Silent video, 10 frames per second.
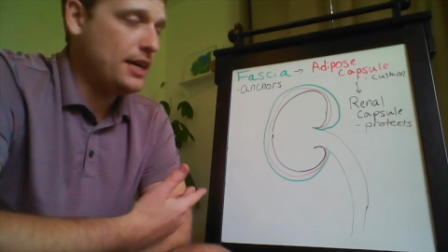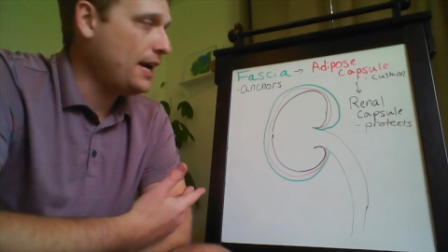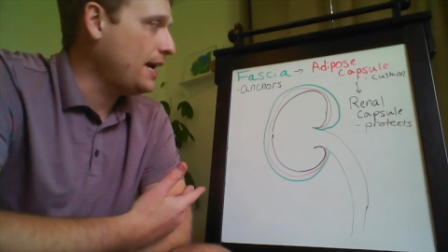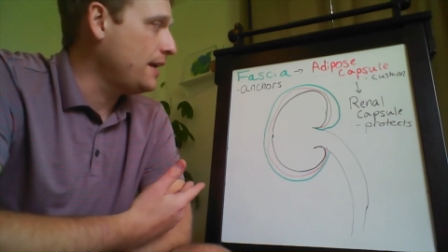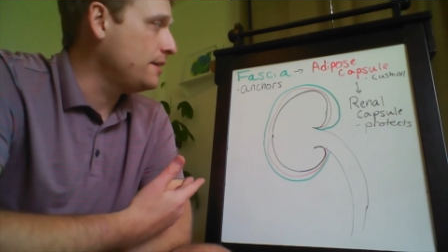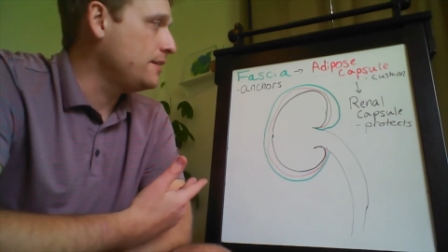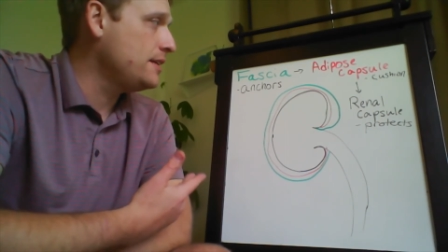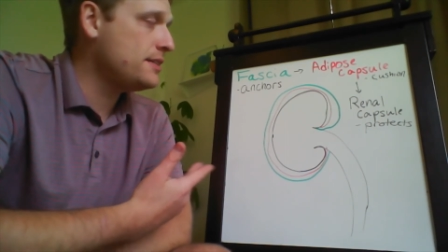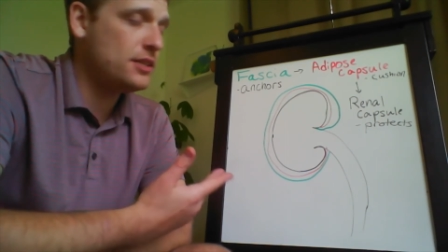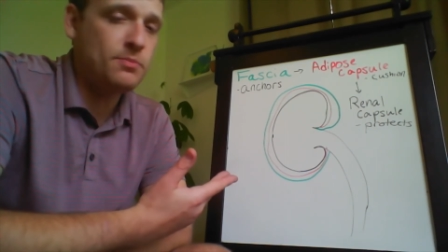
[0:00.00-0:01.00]
And
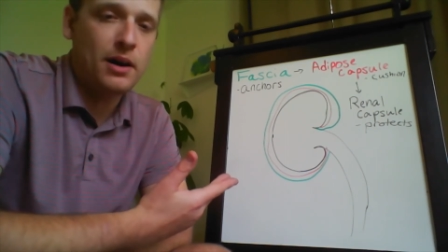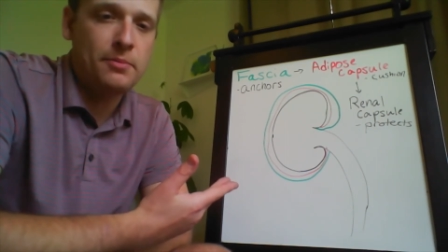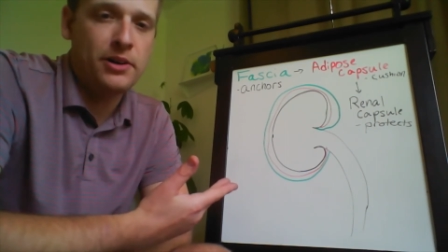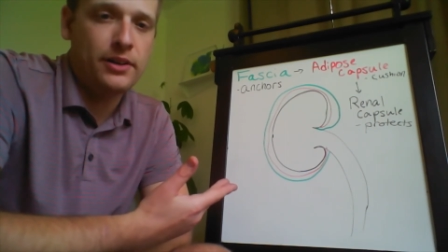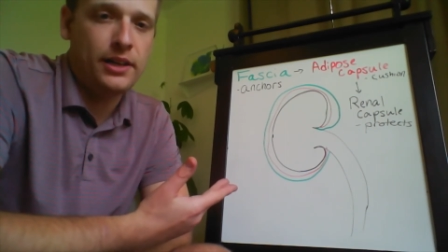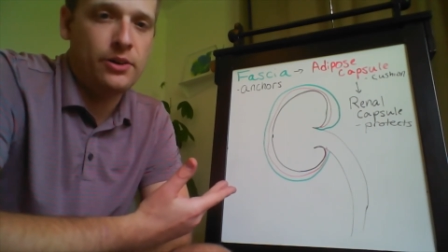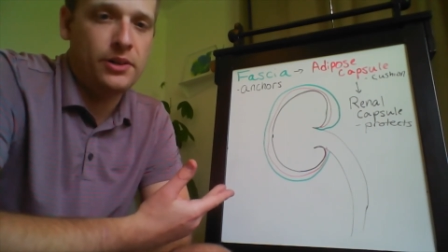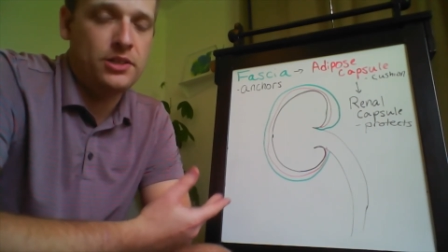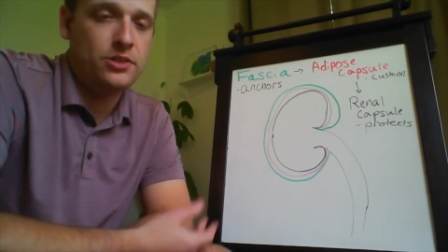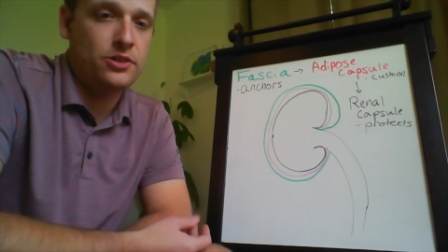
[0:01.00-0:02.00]
this is primarily
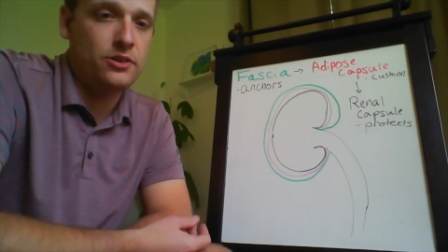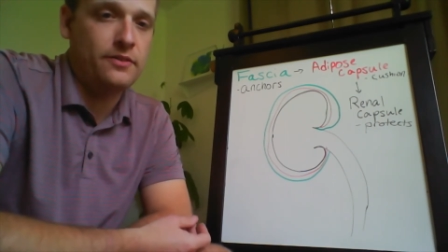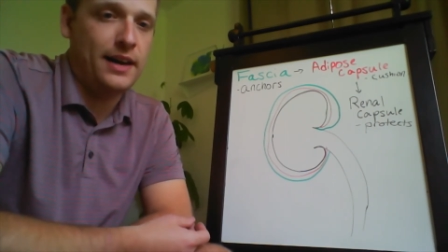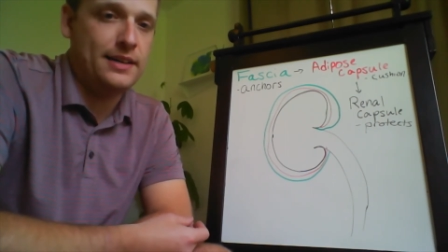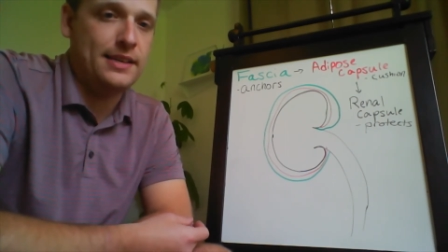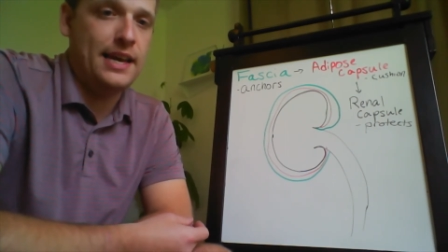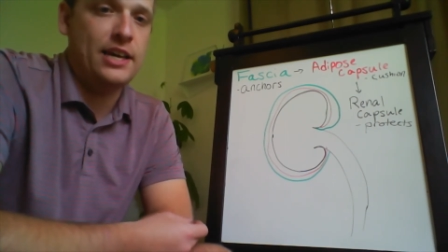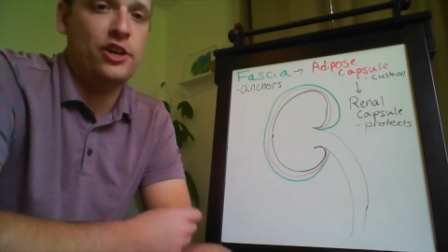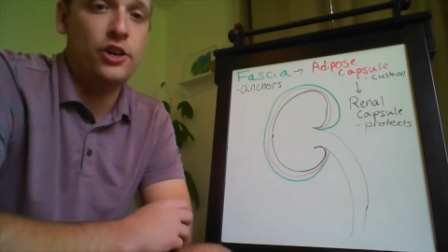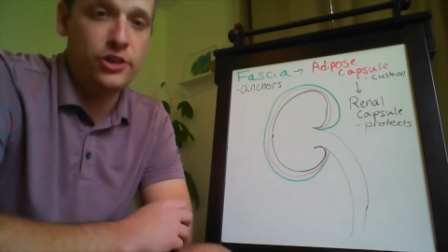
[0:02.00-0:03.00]
going to serve as
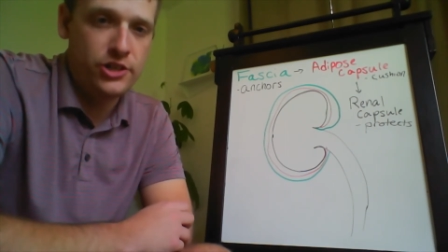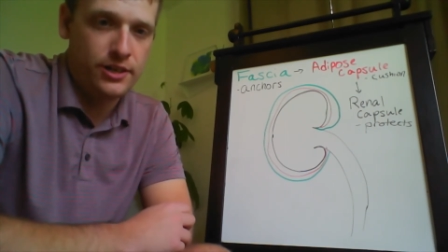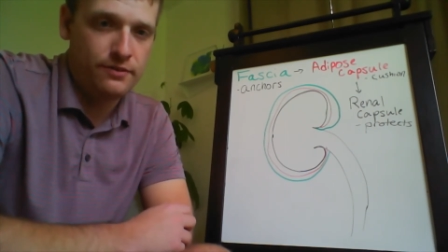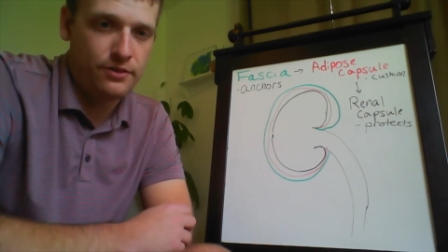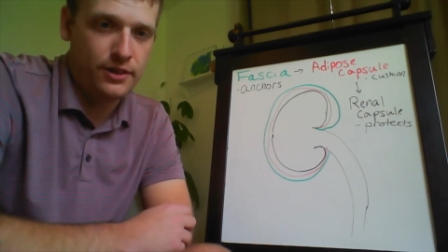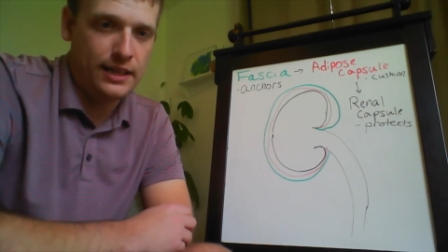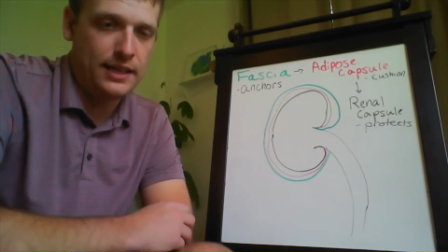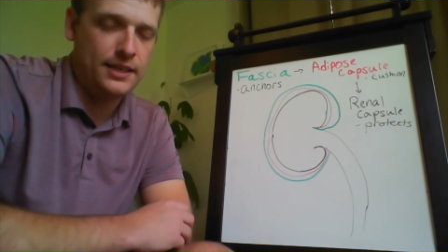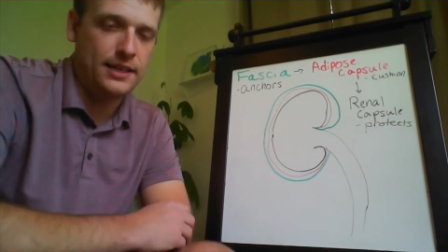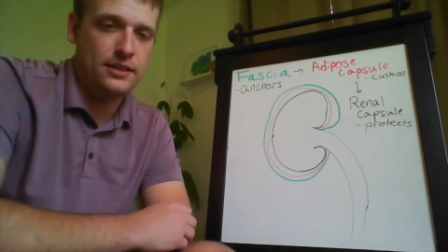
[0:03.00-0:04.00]
a cushion for the
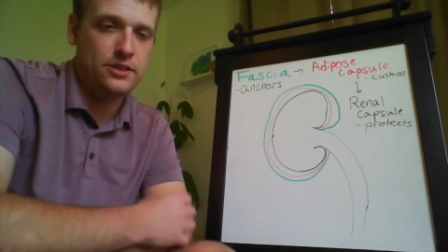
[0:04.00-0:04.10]
kidneys.